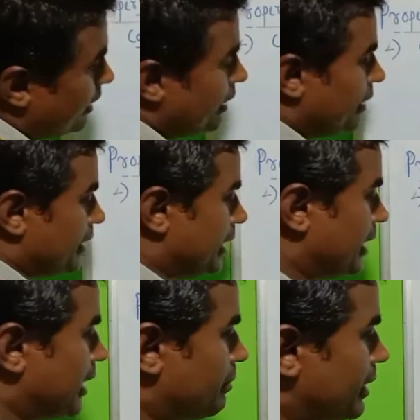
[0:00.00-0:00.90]
Here
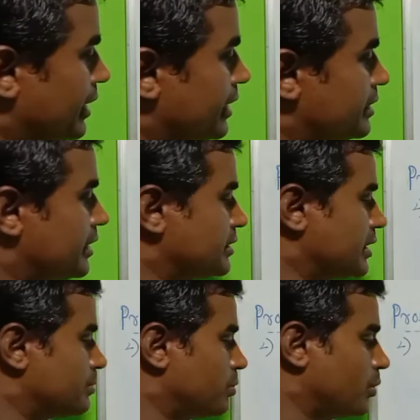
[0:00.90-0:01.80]
our integers
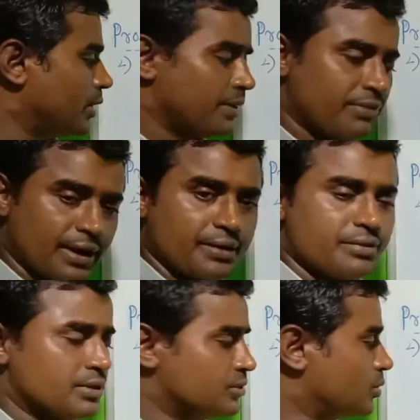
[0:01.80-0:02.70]
are 4 and
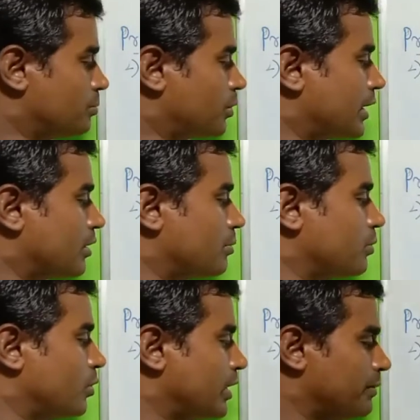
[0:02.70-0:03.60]
5. So product of
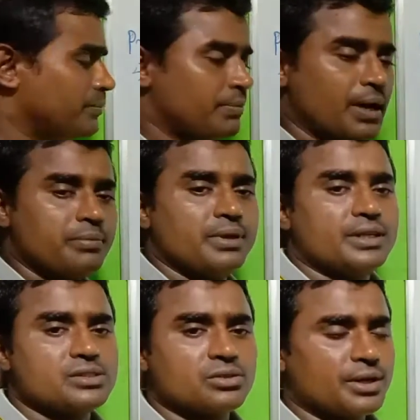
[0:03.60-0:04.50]
4 and 5, it
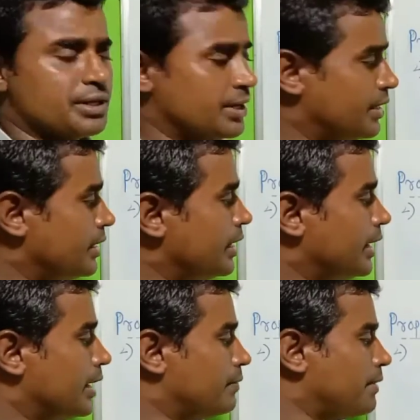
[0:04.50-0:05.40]
is 20.
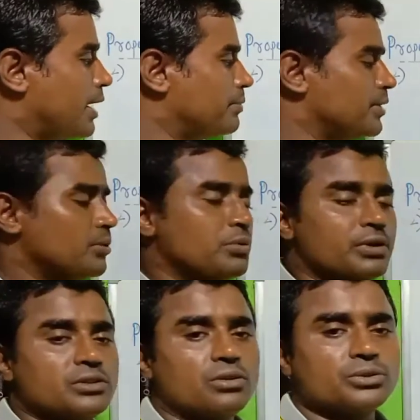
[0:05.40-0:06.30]
And 5 into 4
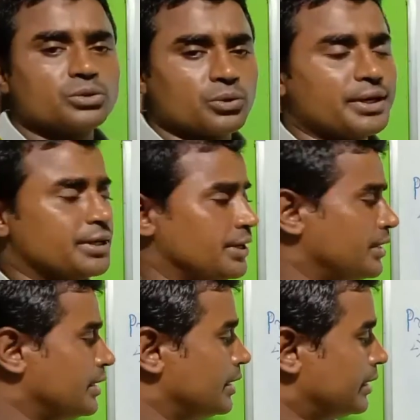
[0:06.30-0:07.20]
is also 20.
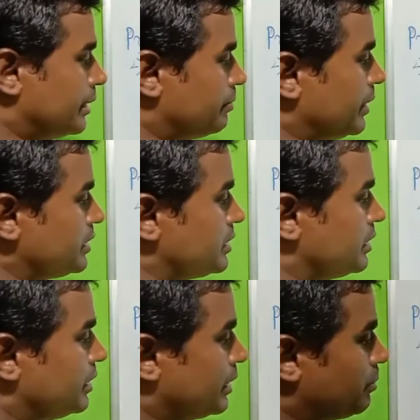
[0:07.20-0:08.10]
That means
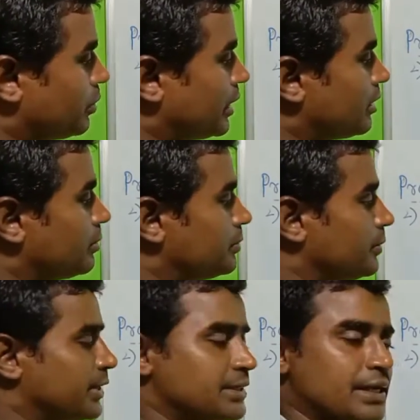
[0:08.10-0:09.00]
the product of two
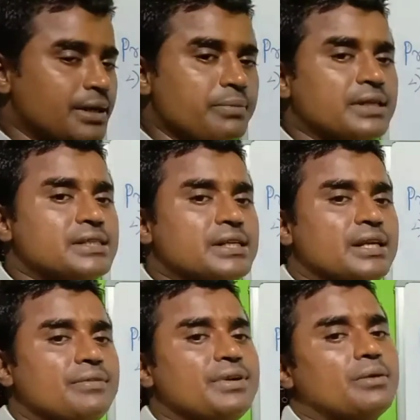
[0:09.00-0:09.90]
integers remains same
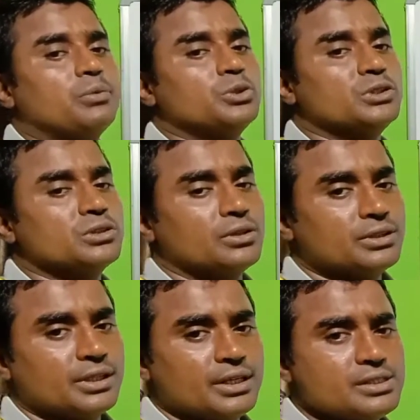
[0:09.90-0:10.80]
if their position
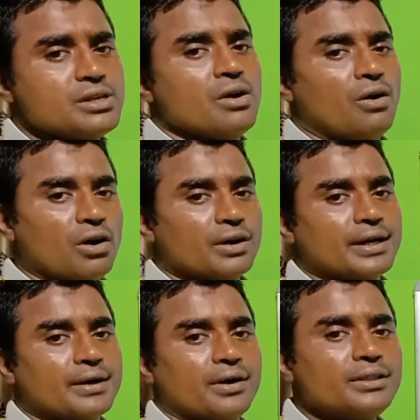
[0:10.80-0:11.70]
is
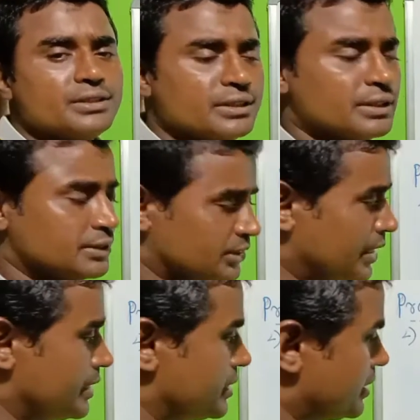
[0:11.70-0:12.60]
altered or
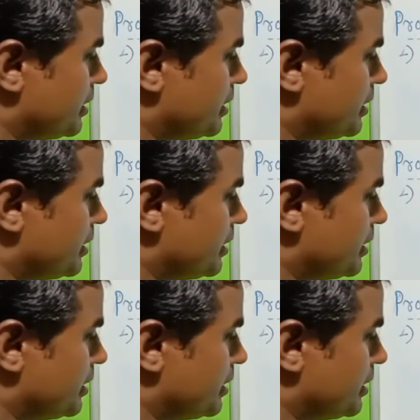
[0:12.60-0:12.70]
changed.